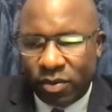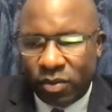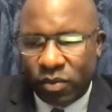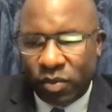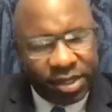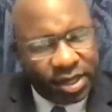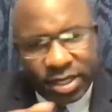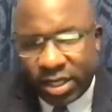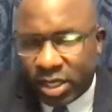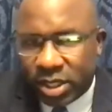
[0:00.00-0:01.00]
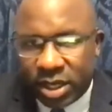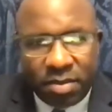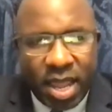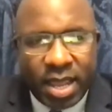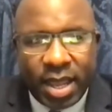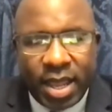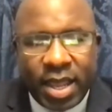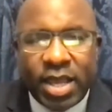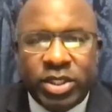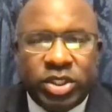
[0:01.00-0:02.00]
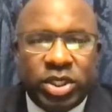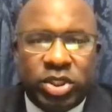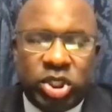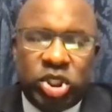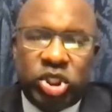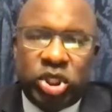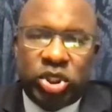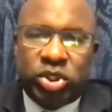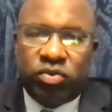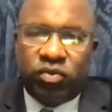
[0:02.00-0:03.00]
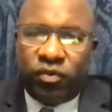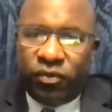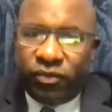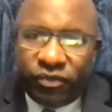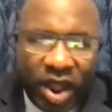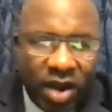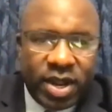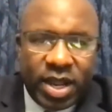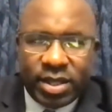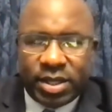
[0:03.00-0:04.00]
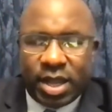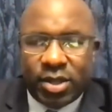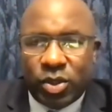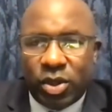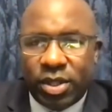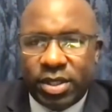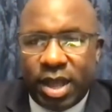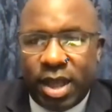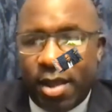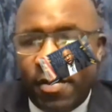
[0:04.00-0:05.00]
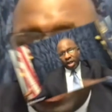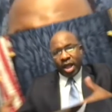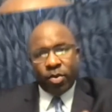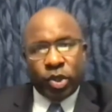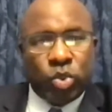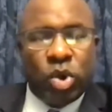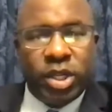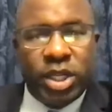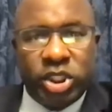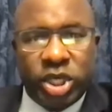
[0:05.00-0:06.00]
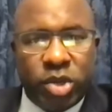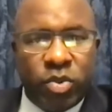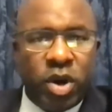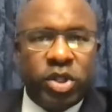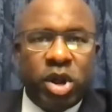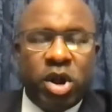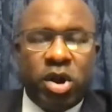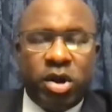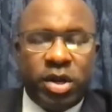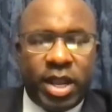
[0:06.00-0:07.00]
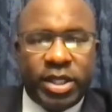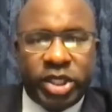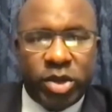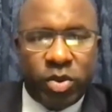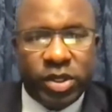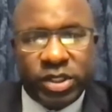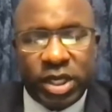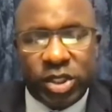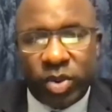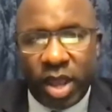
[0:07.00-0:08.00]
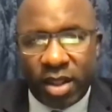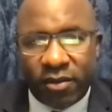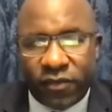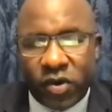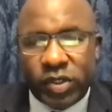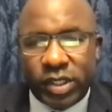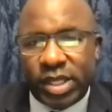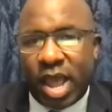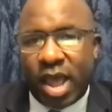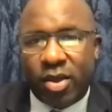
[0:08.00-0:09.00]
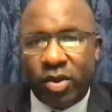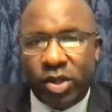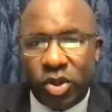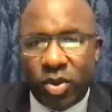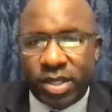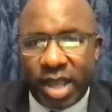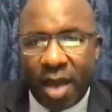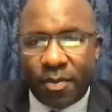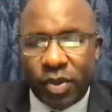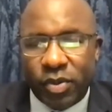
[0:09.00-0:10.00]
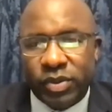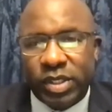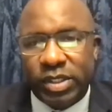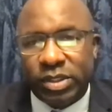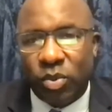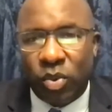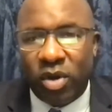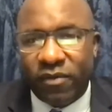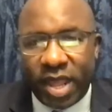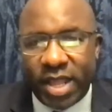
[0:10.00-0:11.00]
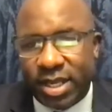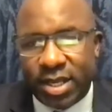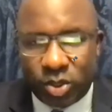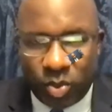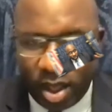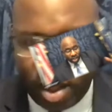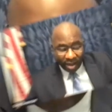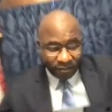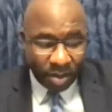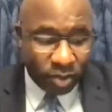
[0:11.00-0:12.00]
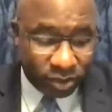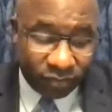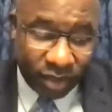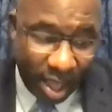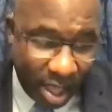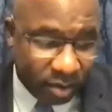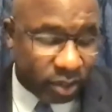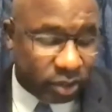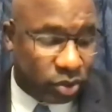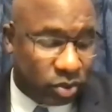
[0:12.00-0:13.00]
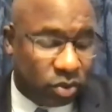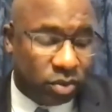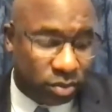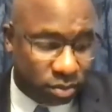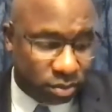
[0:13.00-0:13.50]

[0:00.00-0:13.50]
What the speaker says: with decision making, it's just very intense all the time. I was sworn in January 3rd, and January 6th we had the first attack on the U.S. Capitol since the War of 1812. We have members of Congress who,